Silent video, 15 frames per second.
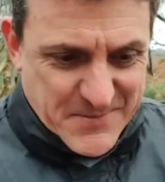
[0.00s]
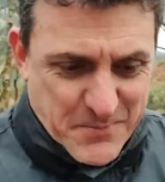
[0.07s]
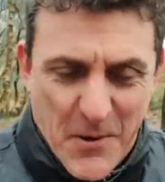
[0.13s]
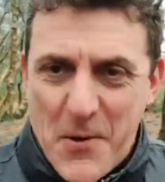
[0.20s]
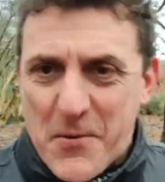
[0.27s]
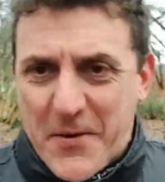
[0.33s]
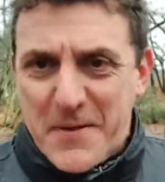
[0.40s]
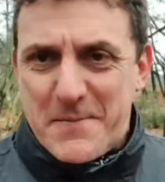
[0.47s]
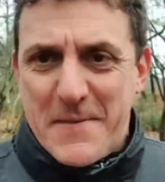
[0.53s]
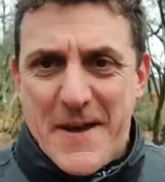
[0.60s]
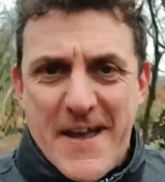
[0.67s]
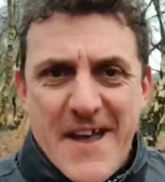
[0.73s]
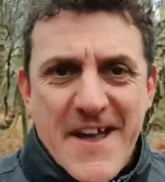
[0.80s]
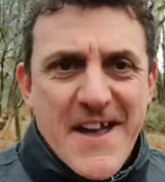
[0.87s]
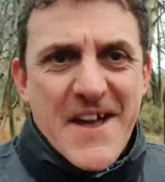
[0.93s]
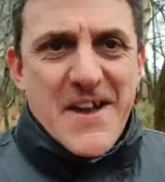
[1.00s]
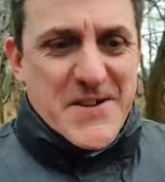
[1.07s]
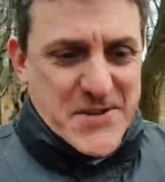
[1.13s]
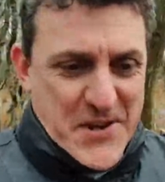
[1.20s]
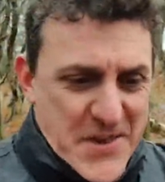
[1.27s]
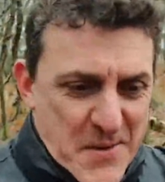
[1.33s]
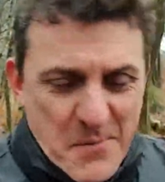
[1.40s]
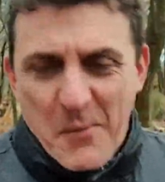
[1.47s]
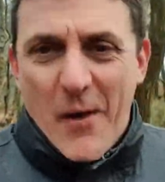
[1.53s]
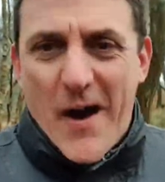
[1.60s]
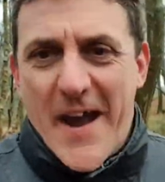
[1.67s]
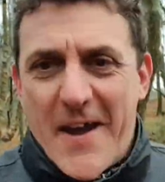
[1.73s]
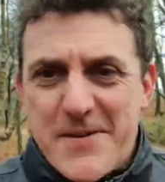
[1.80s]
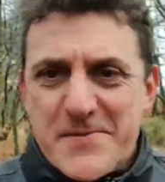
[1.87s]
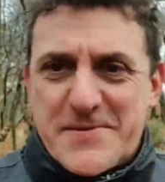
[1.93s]
Welcome to the
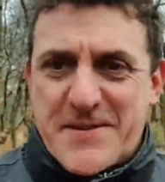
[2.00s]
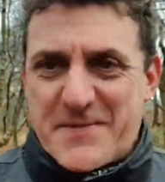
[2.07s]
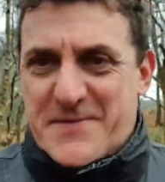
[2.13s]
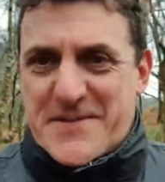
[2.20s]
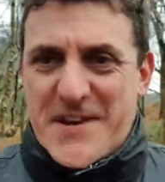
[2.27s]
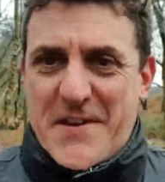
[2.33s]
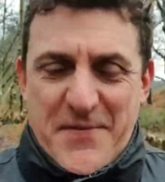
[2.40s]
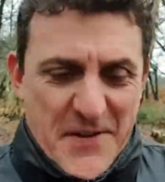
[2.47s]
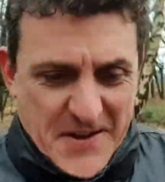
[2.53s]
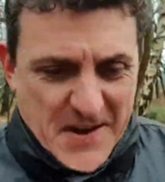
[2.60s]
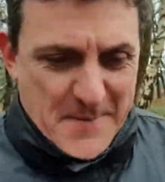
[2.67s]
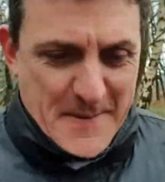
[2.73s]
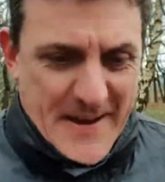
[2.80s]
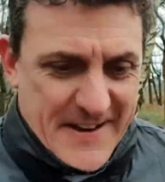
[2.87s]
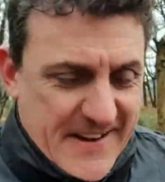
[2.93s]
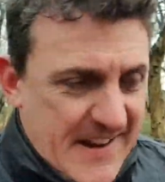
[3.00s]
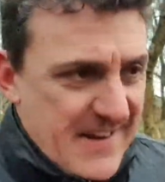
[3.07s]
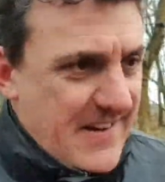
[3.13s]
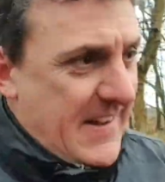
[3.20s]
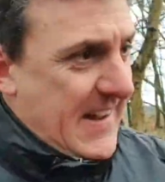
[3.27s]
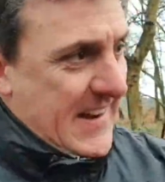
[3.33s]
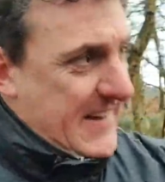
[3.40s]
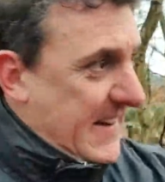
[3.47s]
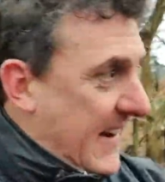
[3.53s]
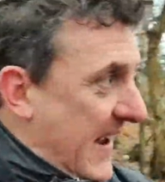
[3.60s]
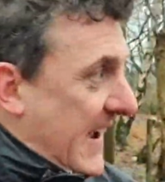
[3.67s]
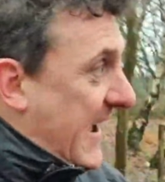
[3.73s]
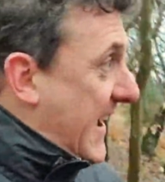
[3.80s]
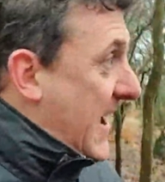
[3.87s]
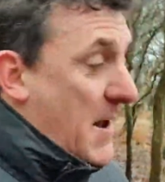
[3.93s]
wilds of Suffolk. I'm out here in
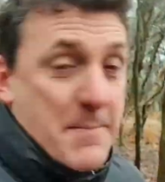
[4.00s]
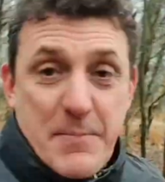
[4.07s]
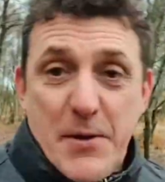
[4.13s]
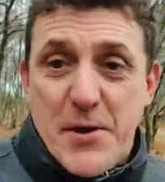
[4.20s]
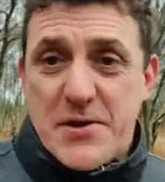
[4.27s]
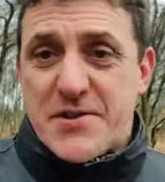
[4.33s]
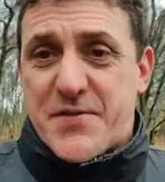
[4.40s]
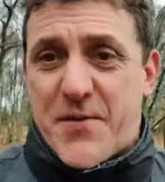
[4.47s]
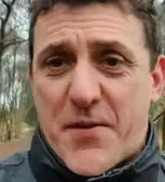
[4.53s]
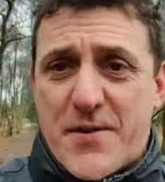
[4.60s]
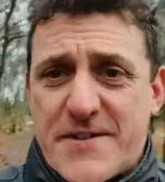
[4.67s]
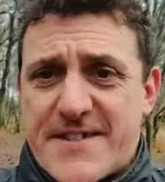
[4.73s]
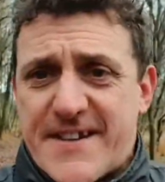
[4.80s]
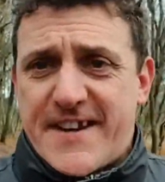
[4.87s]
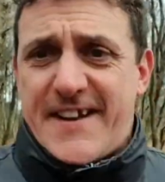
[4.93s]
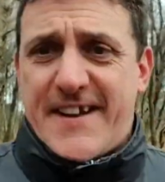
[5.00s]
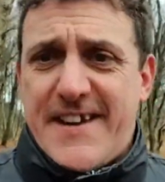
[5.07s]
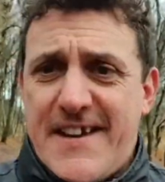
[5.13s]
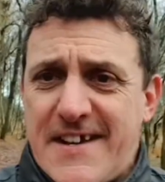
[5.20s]
a birch forest today.